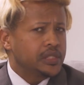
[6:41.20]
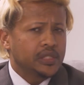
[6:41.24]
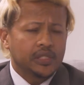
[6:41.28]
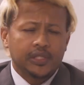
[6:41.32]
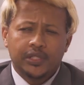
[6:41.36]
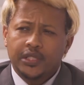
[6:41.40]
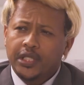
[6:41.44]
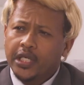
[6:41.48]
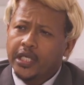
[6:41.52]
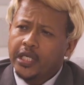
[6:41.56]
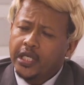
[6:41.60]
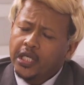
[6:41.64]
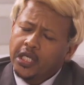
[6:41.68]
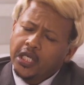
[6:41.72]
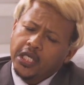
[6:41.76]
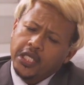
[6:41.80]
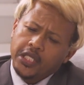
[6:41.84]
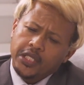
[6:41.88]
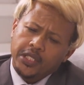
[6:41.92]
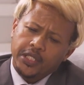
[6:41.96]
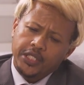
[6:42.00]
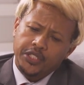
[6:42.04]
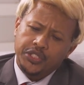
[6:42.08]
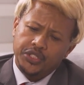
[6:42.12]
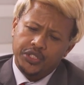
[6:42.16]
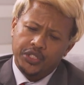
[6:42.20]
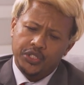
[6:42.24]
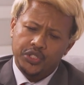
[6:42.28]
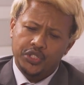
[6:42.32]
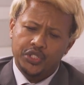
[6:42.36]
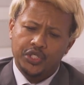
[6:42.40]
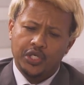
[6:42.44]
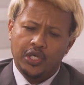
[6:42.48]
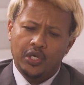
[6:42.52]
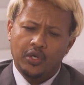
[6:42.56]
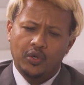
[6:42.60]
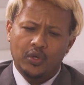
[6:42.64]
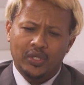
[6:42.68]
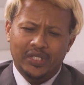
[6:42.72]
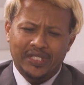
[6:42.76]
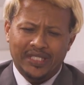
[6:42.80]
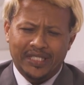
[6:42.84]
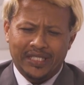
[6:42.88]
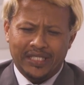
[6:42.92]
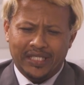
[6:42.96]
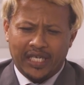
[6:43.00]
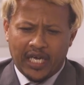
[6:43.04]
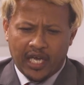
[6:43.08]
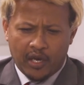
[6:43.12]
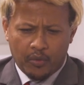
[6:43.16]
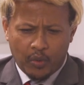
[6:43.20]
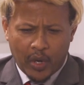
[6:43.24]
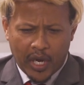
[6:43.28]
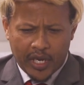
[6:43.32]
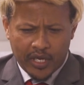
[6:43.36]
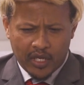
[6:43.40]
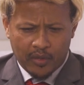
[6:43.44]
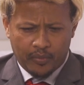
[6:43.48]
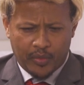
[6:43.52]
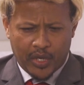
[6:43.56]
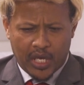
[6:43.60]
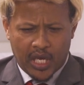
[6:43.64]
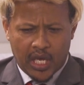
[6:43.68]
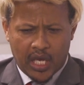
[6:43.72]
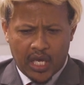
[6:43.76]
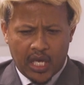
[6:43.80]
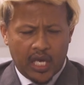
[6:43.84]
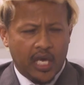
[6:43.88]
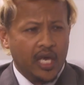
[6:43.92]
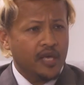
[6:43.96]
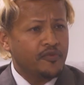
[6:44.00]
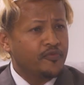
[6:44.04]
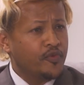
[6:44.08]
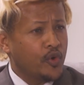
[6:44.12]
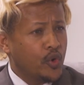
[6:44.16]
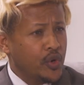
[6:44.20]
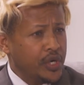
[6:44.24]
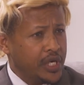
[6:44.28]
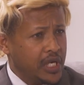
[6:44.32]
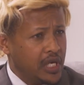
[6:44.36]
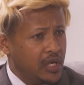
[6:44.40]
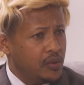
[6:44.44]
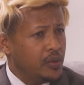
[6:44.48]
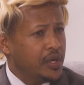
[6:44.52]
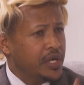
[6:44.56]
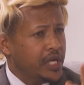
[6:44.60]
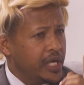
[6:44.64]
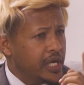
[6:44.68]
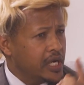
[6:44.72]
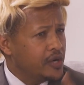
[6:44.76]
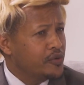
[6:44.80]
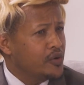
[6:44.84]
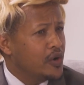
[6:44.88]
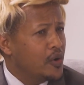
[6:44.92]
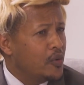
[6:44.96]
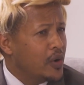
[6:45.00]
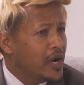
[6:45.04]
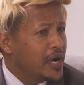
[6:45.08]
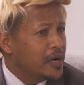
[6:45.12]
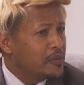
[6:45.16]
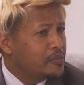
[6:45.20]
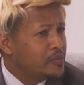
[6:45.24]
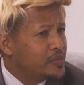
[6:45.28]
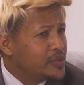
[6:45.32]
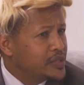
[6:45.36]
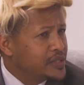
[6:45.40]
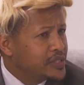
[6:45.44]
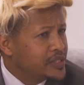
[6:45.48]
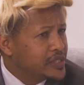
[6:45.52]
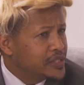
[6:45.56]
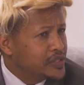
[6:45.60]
Okay, listen, so I want to be Afwerki when I grow up.